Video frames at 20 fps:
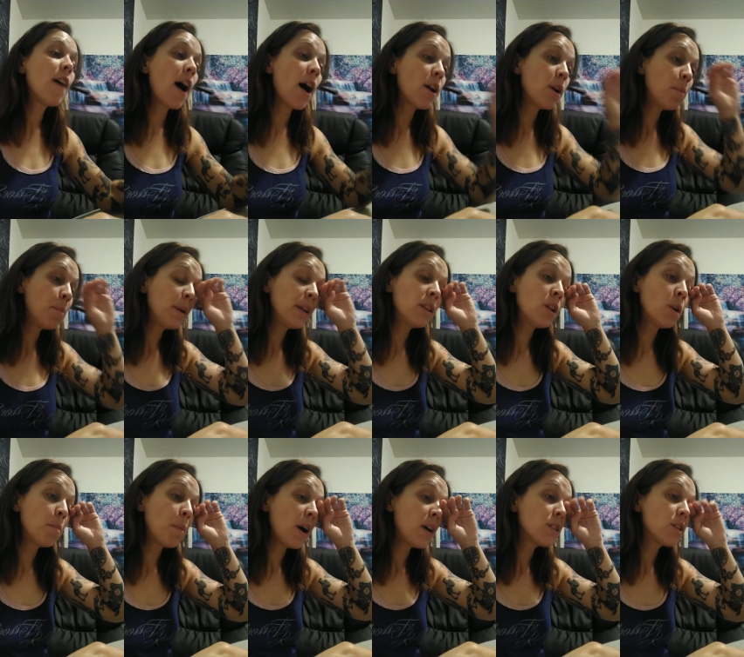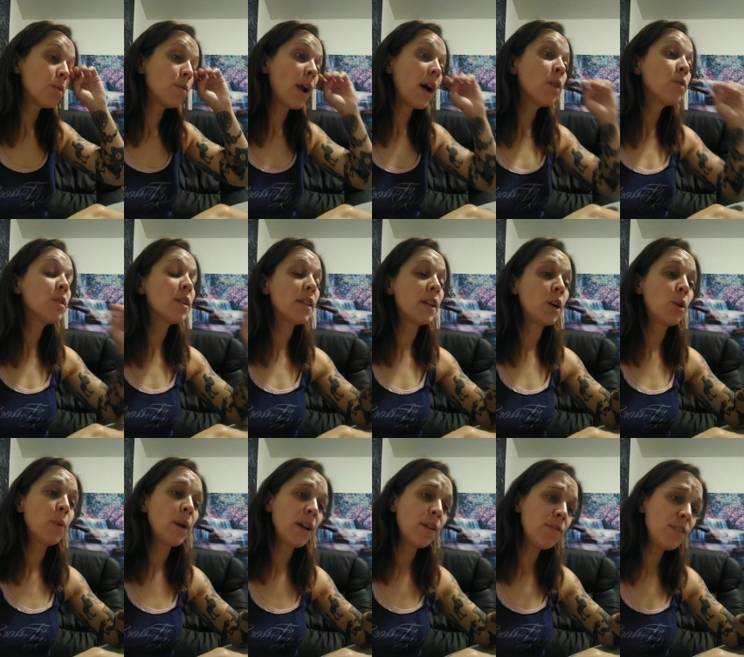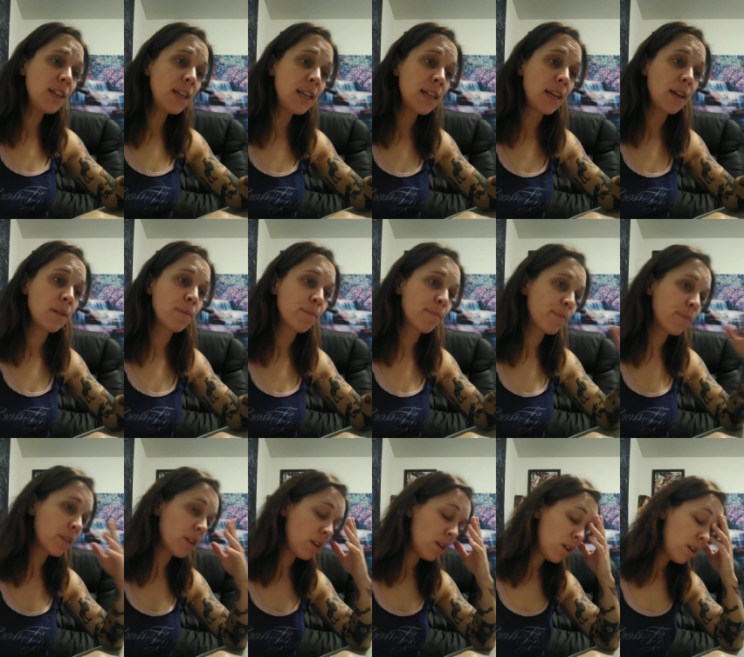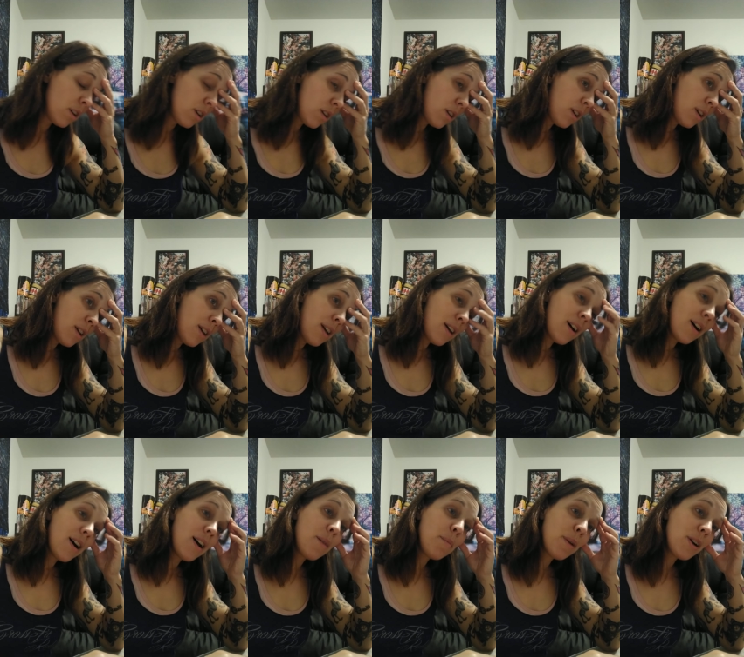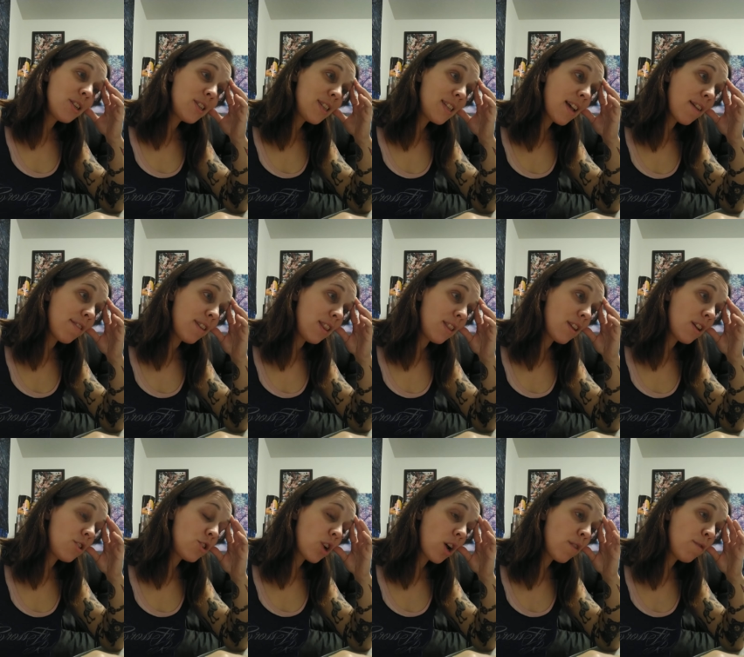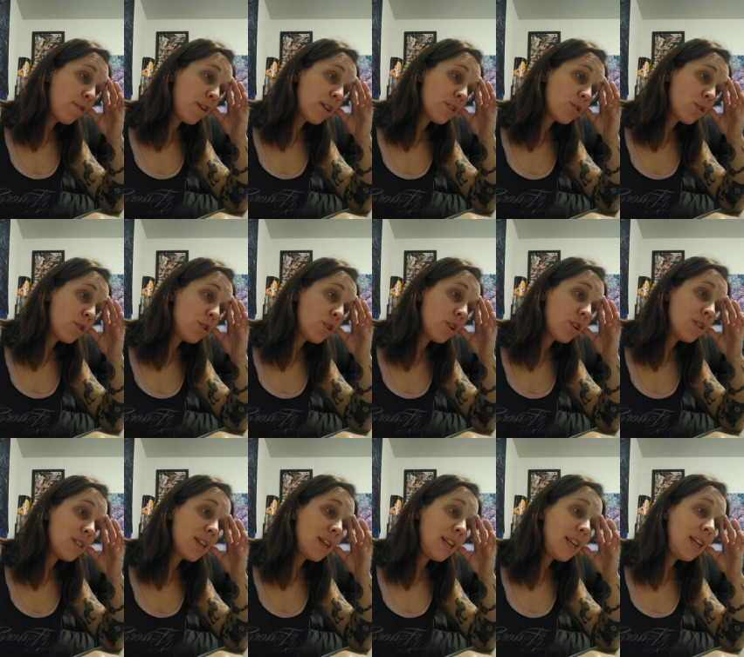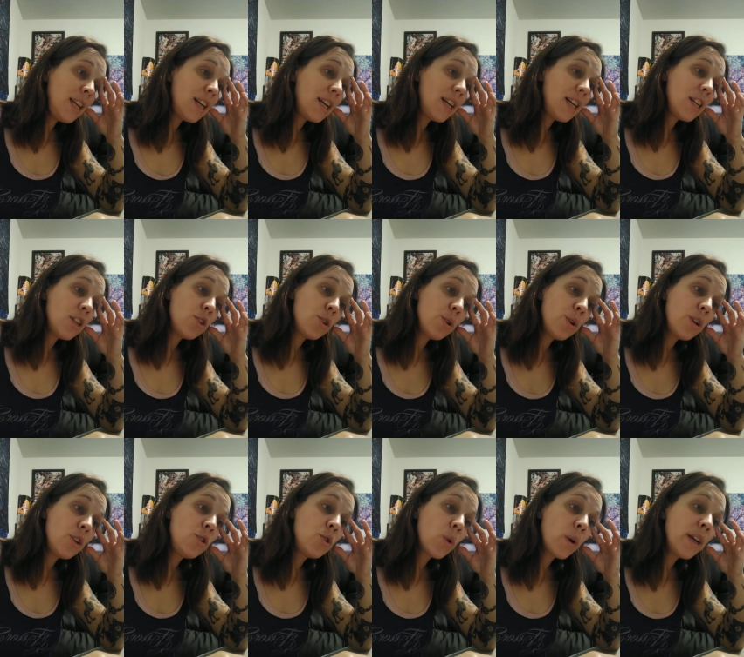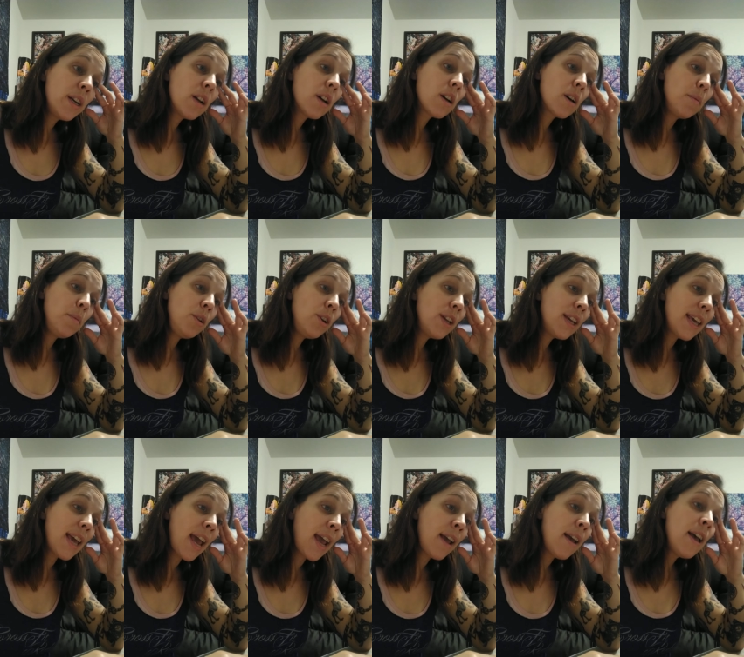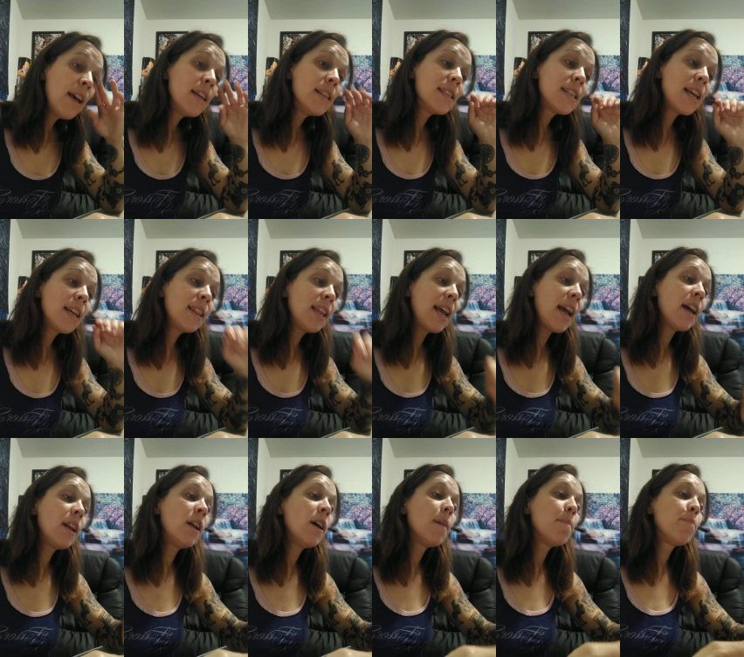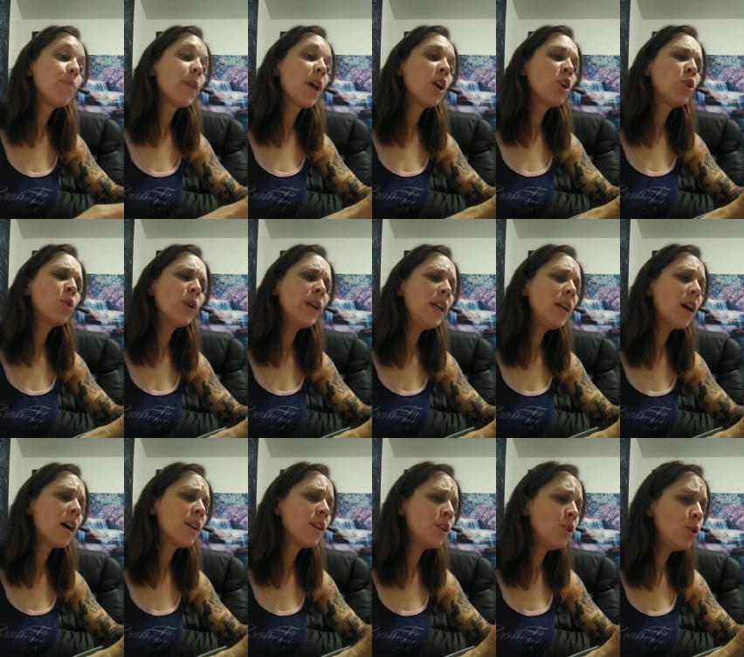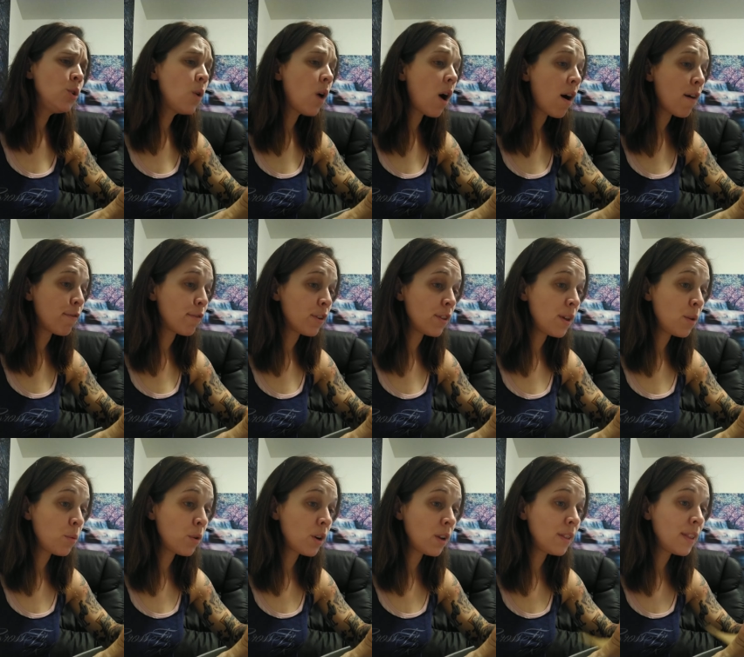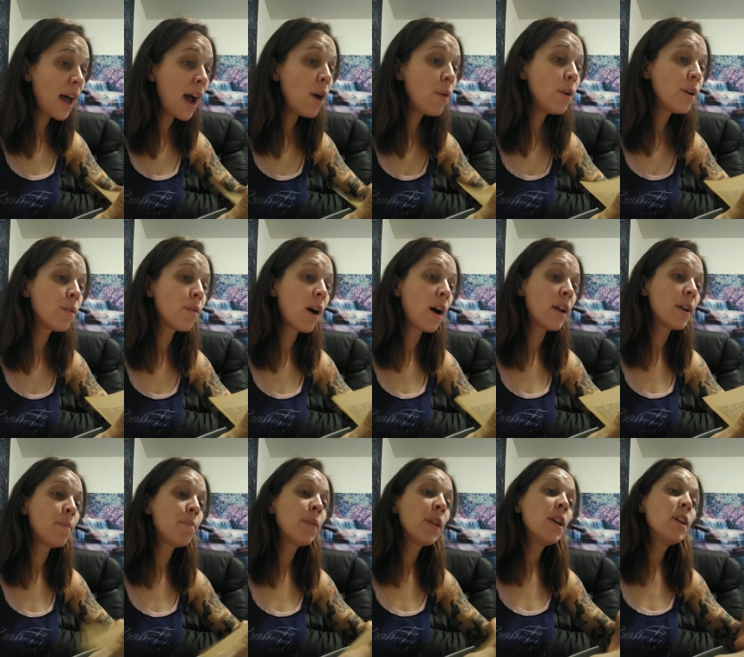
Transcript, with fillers: of how to bring their boss around to their way of thinking. On March 7th, John Foster Dulles and Eden issued a joint communique saying they had agreed on a new offer that would allow Iran